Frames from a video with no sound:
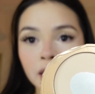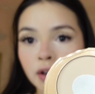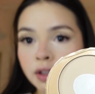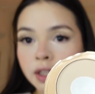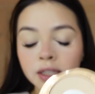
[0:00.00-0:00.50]

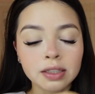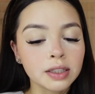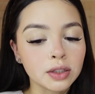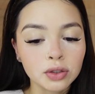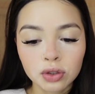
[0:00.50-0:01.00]
on this.
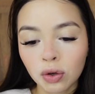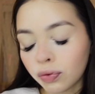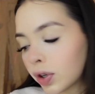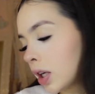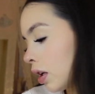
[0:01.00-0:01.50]
It's so
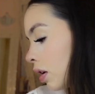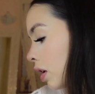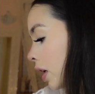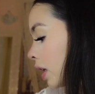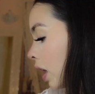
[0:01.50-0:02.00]
freaking good.
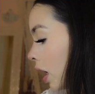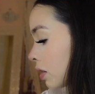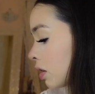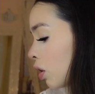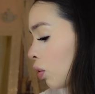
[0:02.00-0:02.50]
It
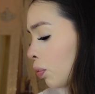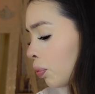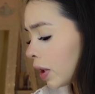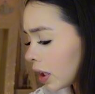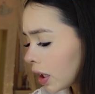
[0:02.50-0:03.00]
lasts a
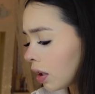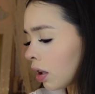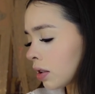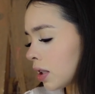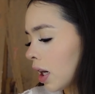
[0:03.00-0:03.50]
really
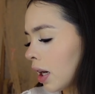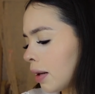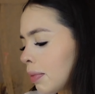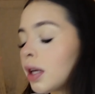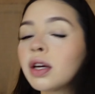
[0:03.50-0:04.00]
long
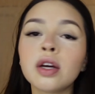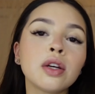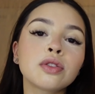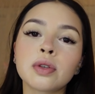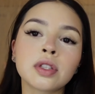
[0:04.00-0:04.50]
time,
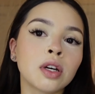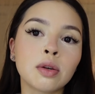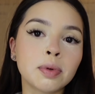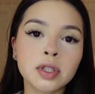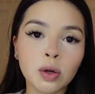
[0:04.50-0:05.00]
so it's
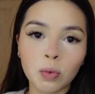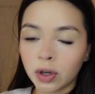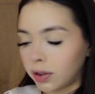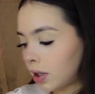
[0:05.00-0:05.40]
100% worth